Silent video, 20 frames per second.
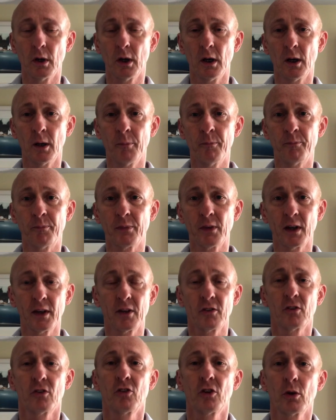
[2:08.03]
And
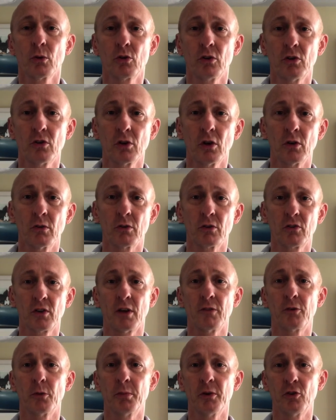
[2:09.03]
there's a Chelsea song,
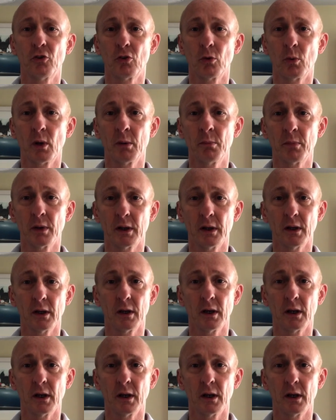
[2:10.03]
Stamford Bridge to Wembley.